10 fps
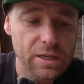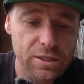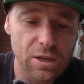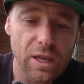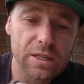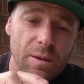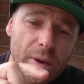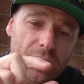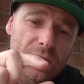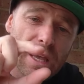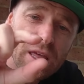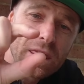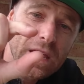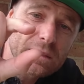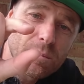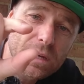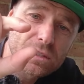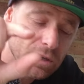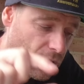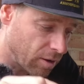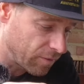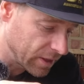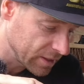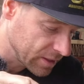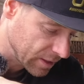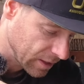So there's about that much of this